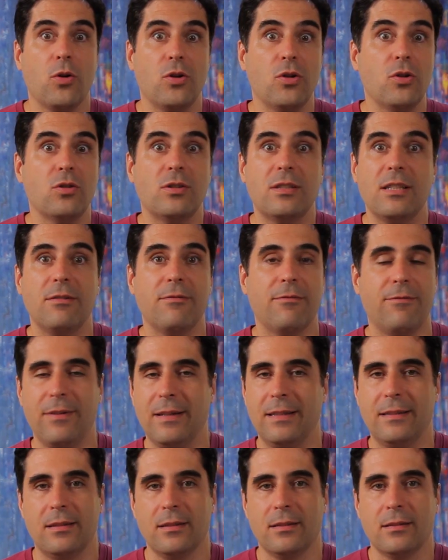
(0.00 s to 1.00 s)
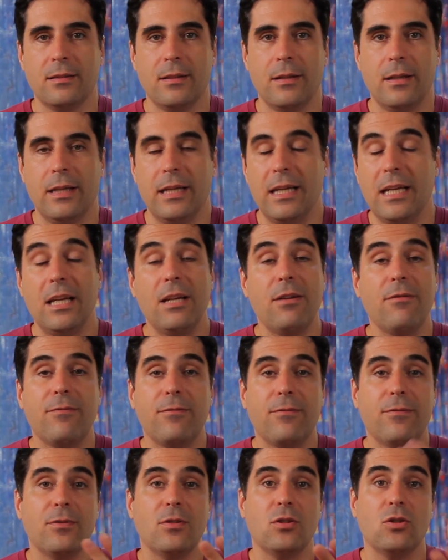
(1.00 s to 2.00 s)
using filters. If
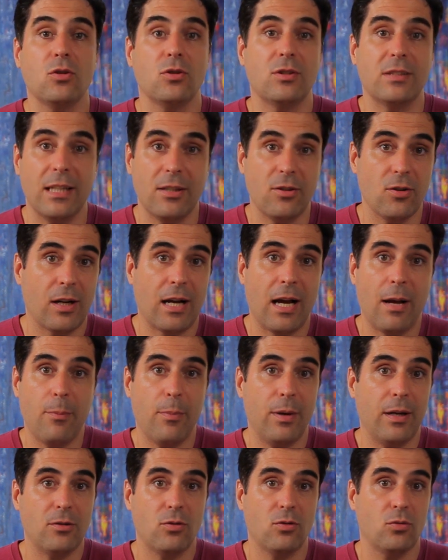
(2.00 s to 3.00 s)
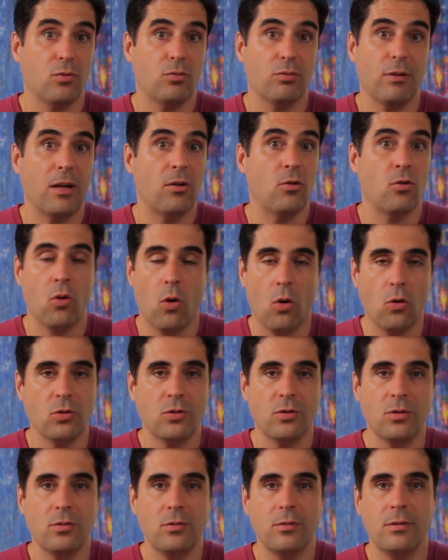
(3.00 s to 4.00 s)
you set your camera to run on
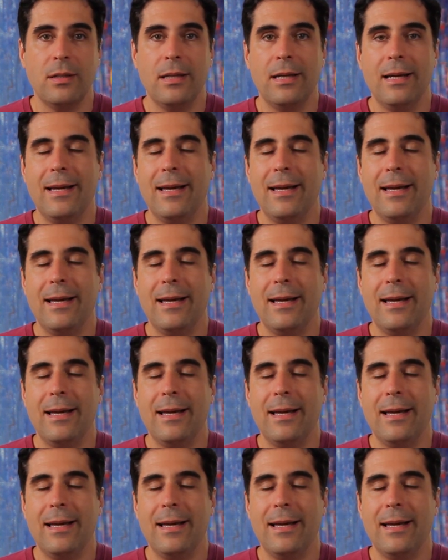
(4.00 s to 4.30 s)
auto,